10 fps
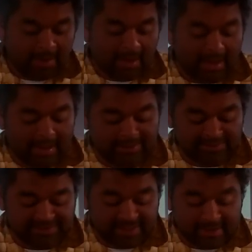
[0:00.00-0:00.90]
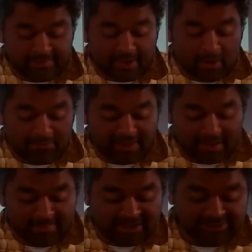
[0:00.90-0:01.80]
and you'll see here that all the
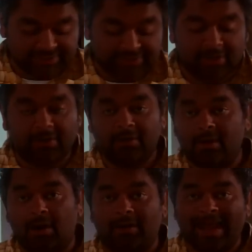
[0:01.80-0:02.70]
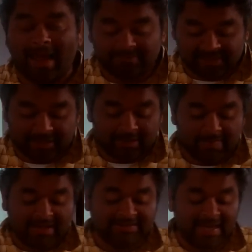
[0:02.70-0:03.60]
animations are kept in and
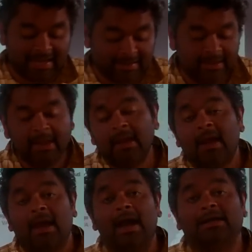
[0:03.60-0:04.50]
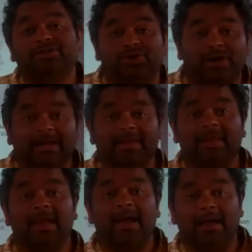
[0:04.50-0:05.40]
maintained during
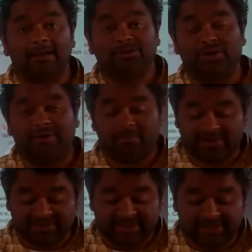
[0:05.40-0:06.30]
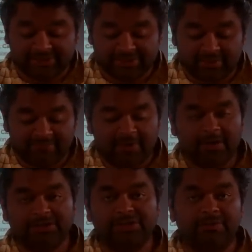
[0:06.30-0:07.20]
the presentation. So a
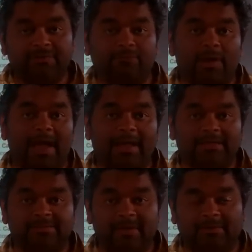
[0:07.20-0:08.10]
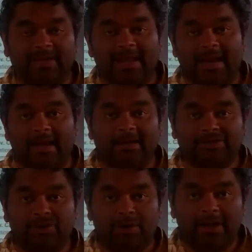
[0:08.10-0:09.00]
very intuitive way to be able to get an
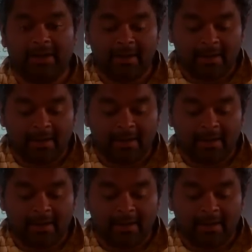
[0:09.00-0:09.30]
attorney